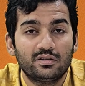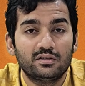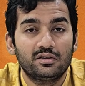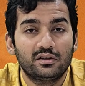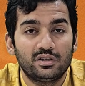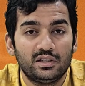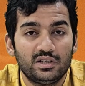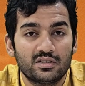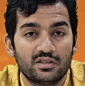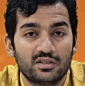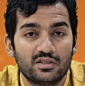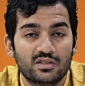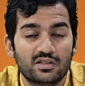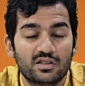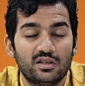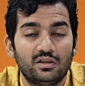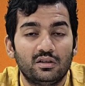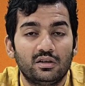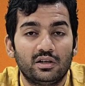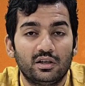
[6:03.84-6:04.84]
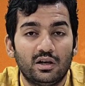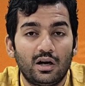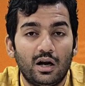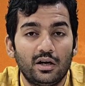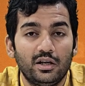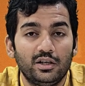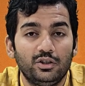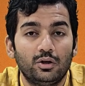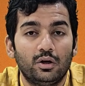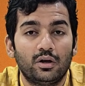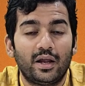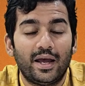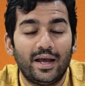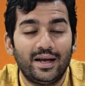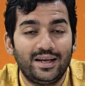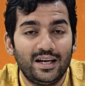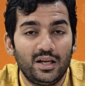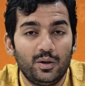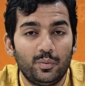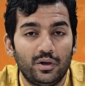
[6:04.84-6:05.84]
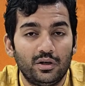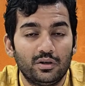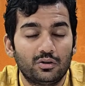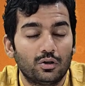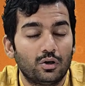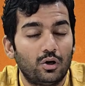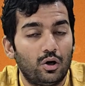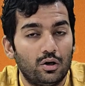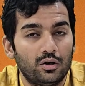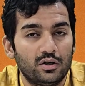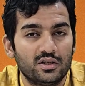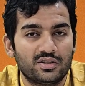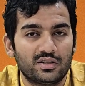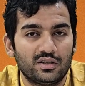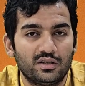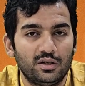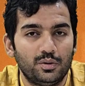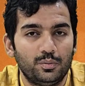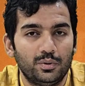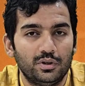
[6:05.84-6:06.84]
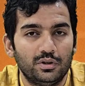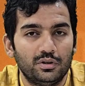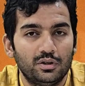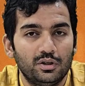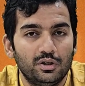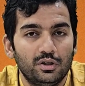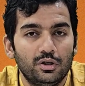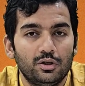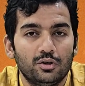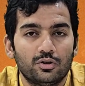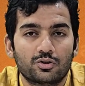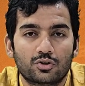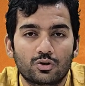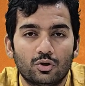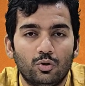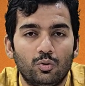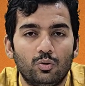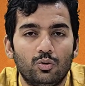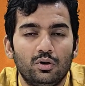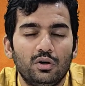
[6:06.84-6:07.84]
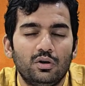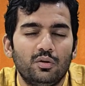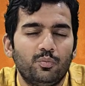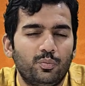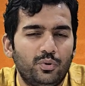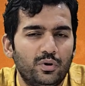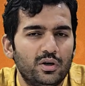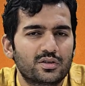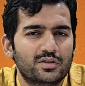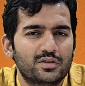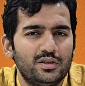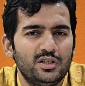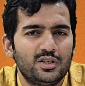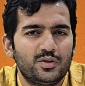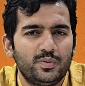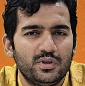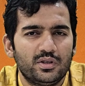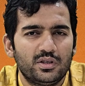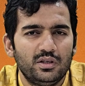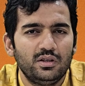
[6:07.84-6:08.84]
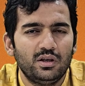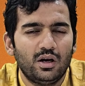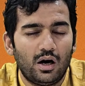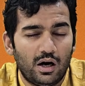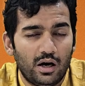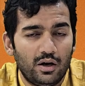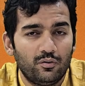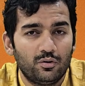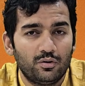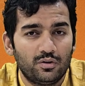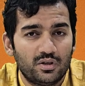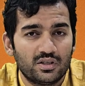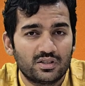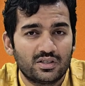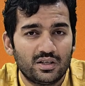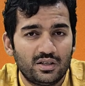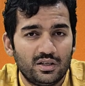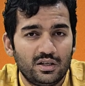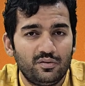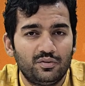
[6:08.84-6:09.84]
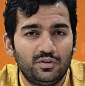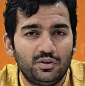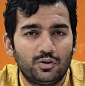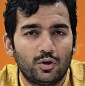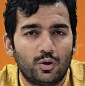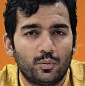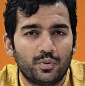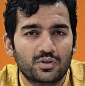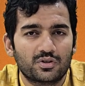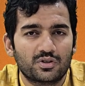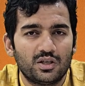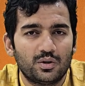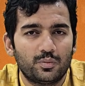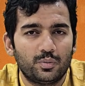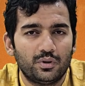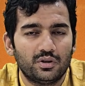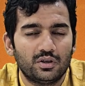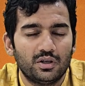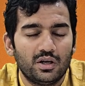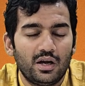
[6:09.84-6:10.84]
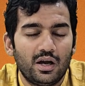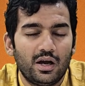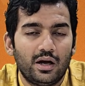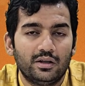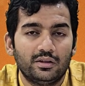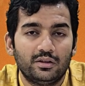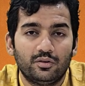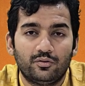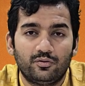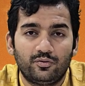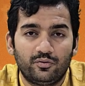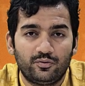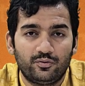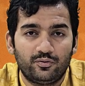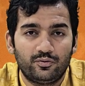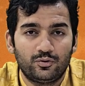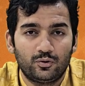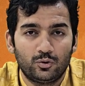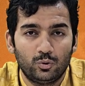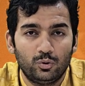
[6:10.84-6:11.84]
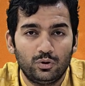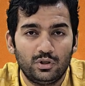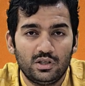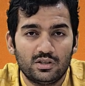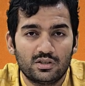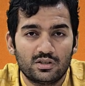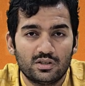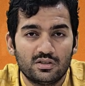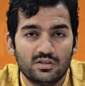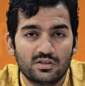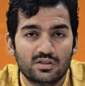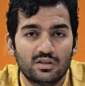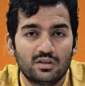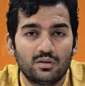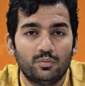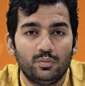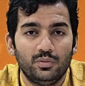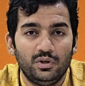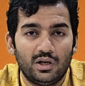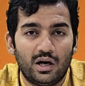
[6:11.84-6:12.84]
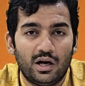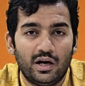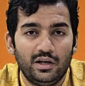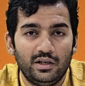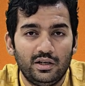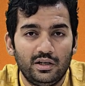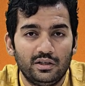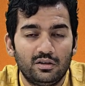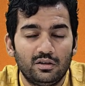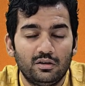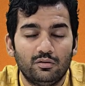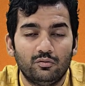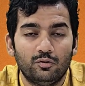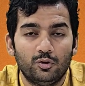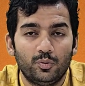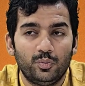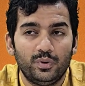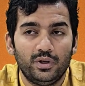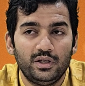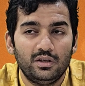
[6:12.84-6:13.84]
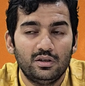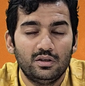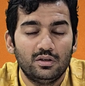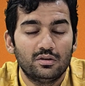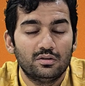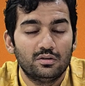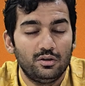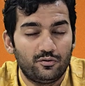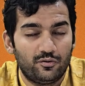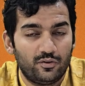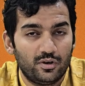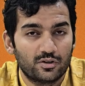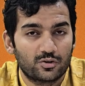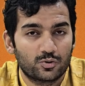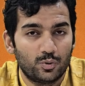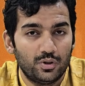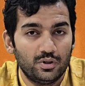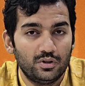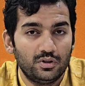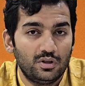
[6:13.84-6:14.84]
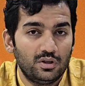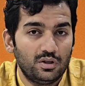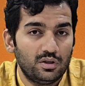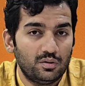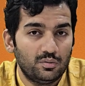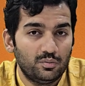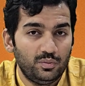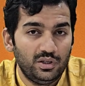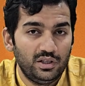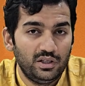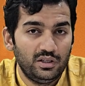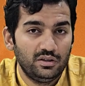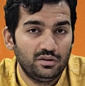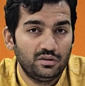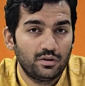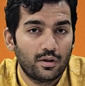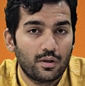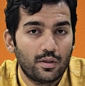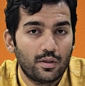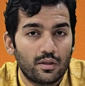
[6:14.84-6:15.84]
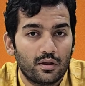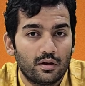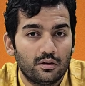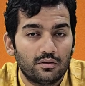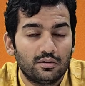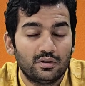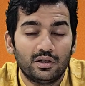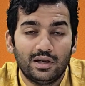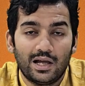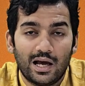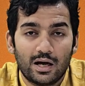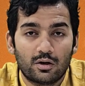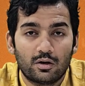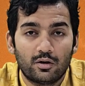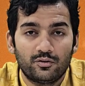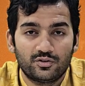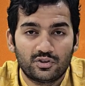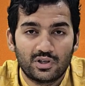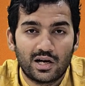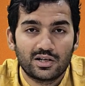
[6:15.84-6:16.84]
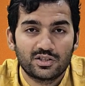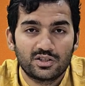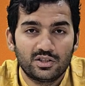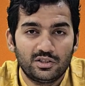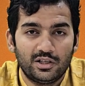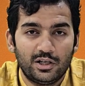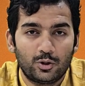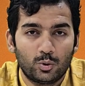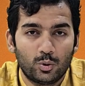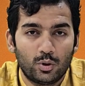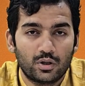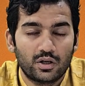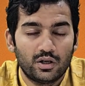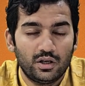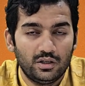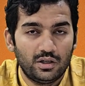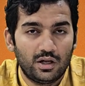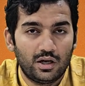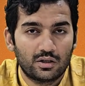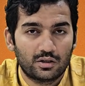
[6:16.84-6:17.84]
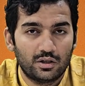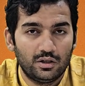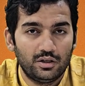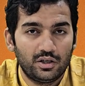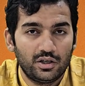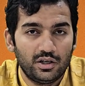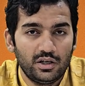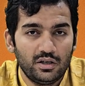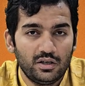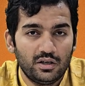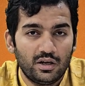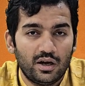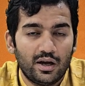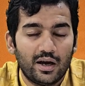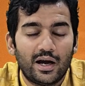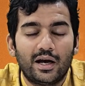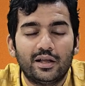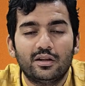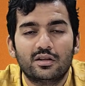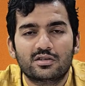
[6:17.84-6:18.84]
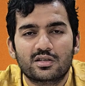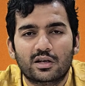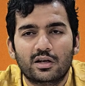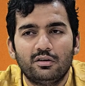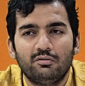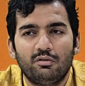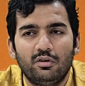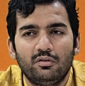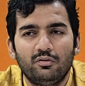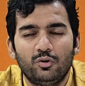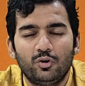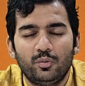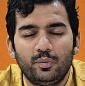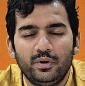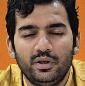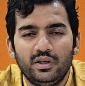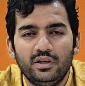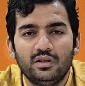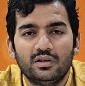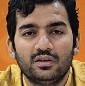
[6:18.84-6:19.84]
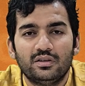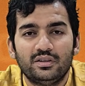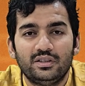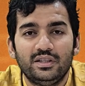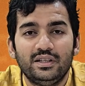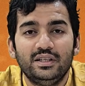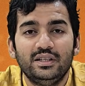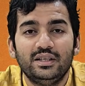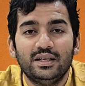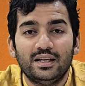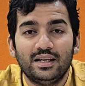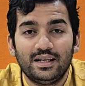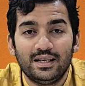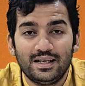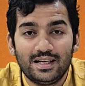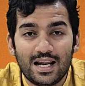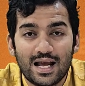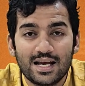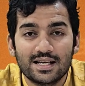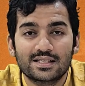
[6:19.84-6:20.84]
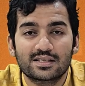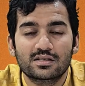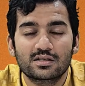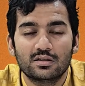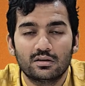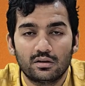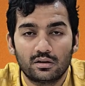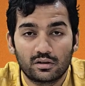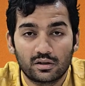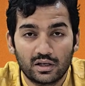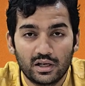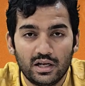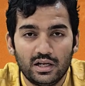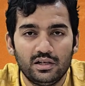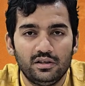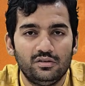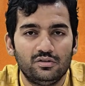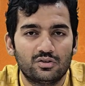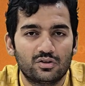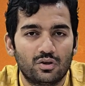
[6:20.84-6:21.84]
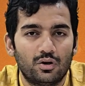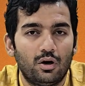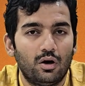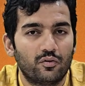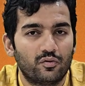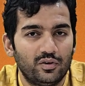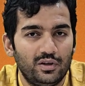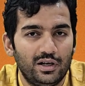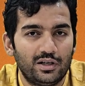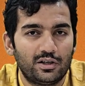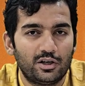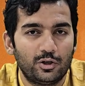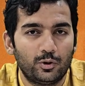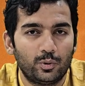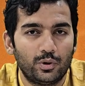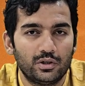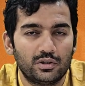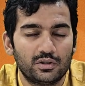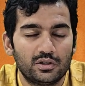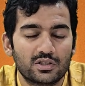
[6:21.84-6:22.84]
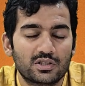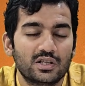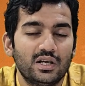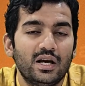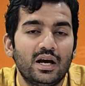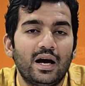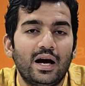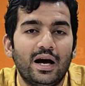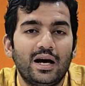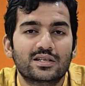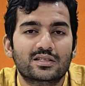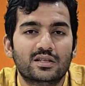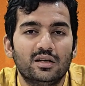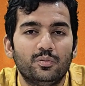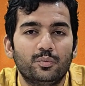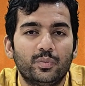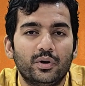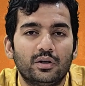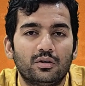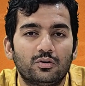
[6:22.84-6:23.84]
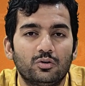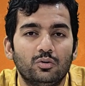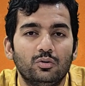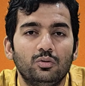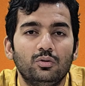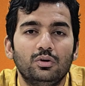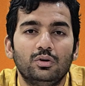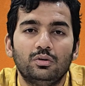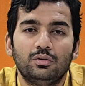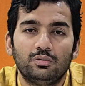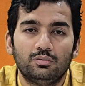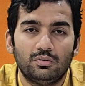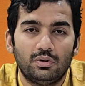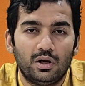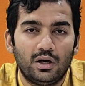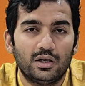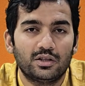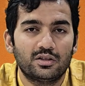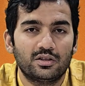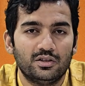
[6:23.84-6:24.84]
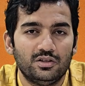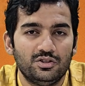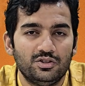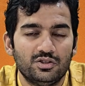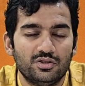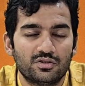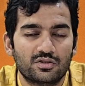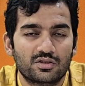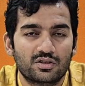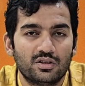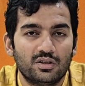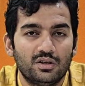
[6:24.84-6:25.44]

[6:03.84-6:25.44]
the reasons regarding your agreement or disagreement. So, personally speaking, I would disagree with the topic statement, and the two reasons behind it would be the first one being the lack of charging network in our country, and the second one would be the less range of electric vehicles as compared to other engines.